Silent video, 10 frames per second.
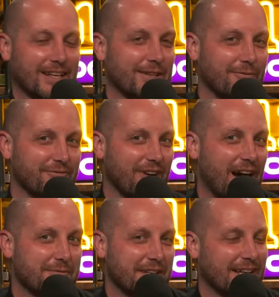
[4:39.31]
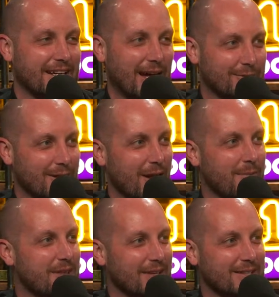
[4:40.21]
in like the 5-second countdown how
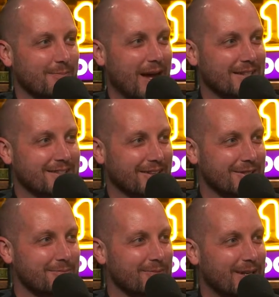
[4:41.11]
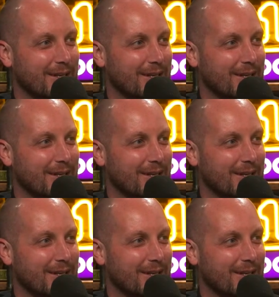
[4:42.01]
many things Max does.